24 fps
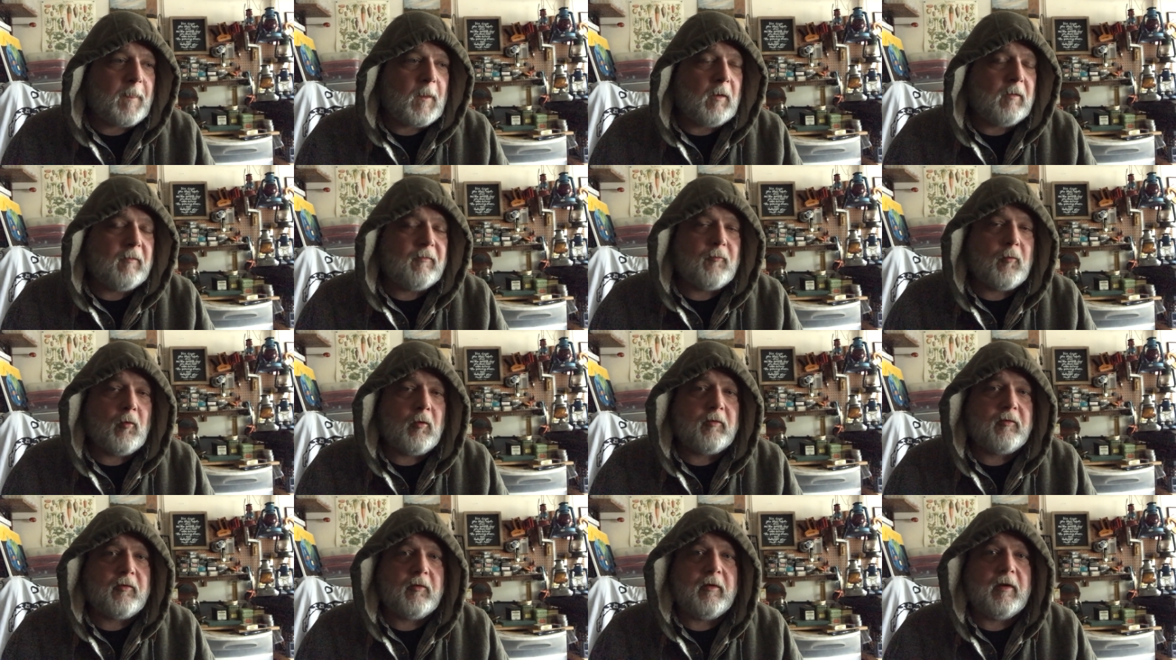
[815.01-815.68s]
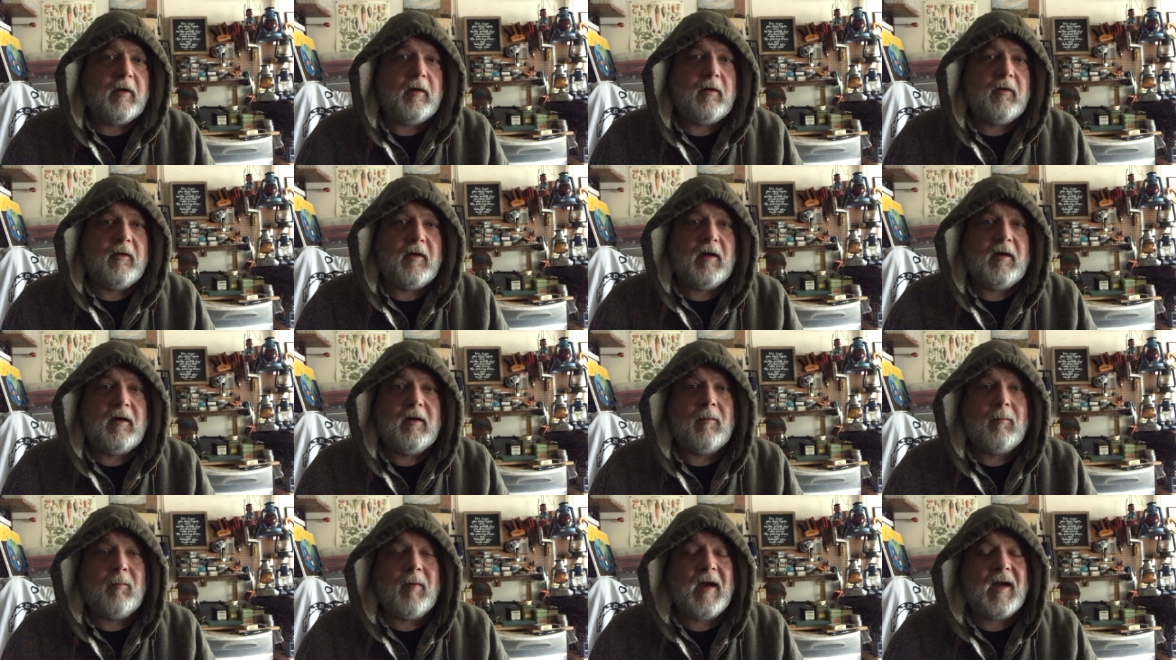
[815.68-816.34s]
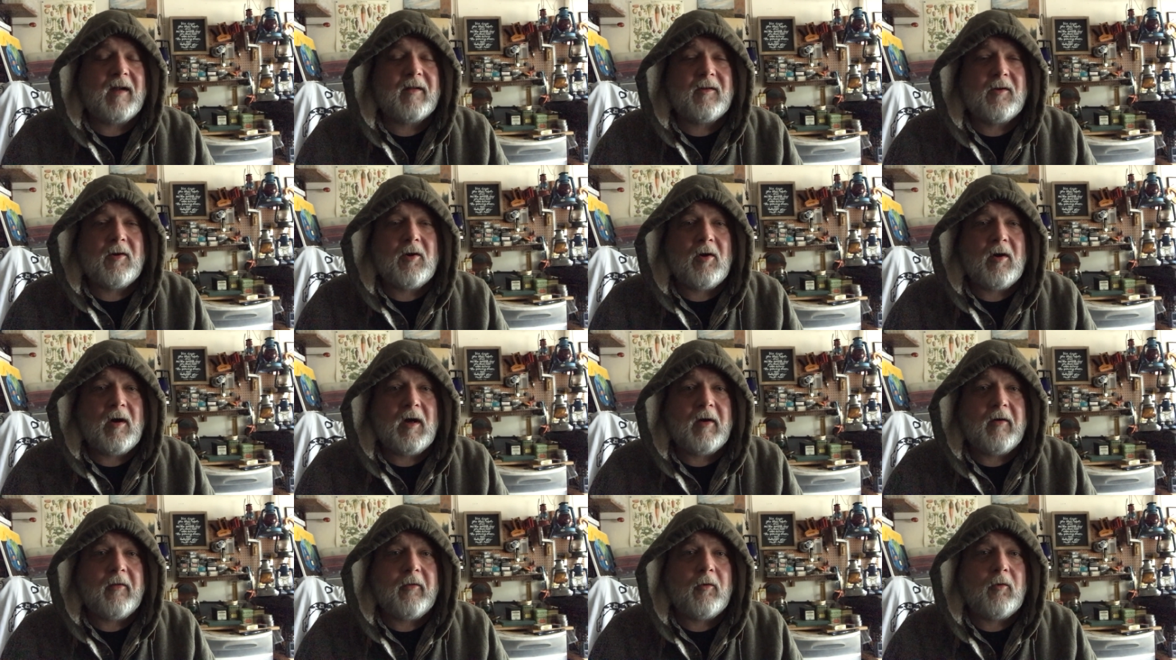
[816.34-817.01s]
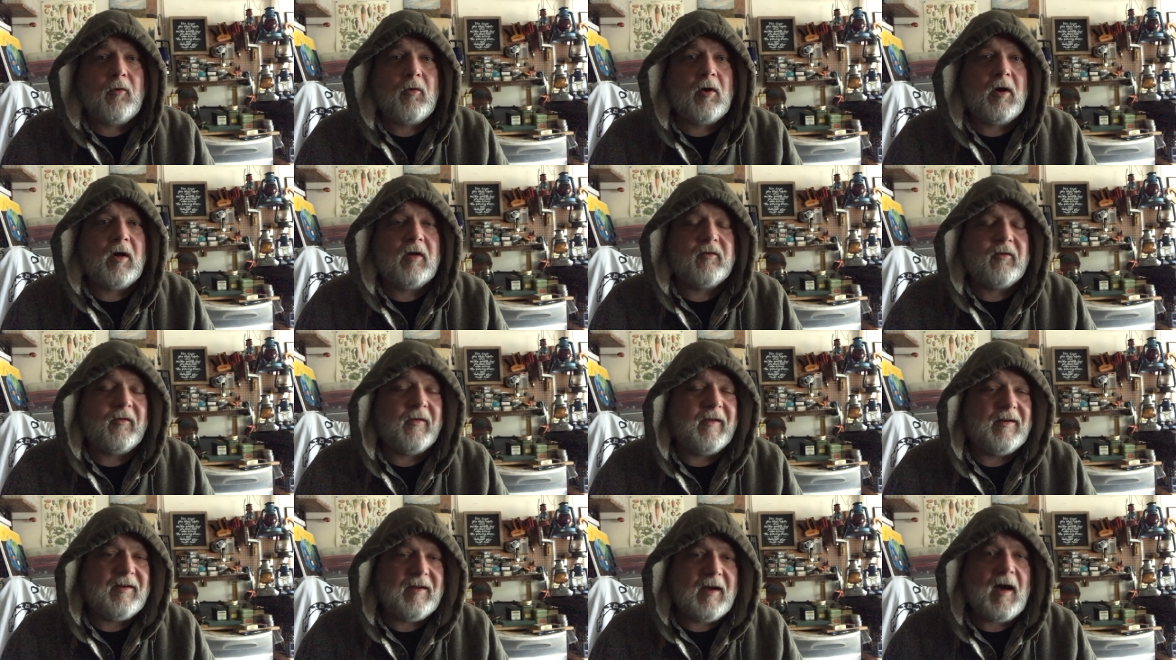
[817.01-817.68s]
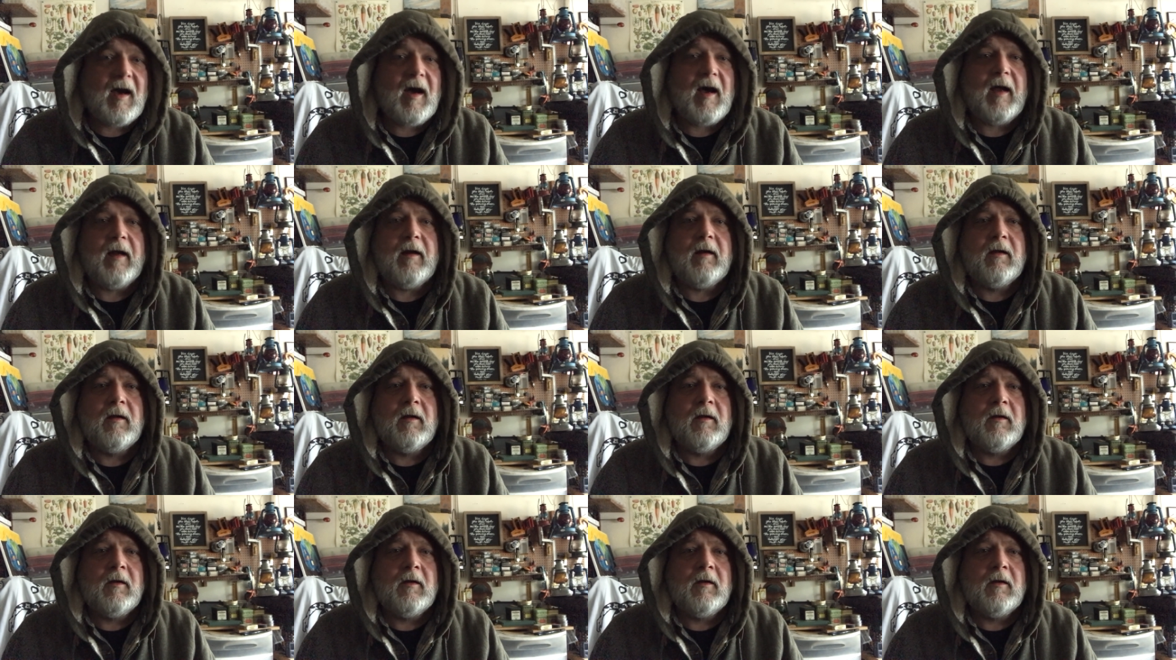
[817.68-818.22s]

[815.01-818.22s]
Unfortunately, they didn't back the car out of the garage and they died.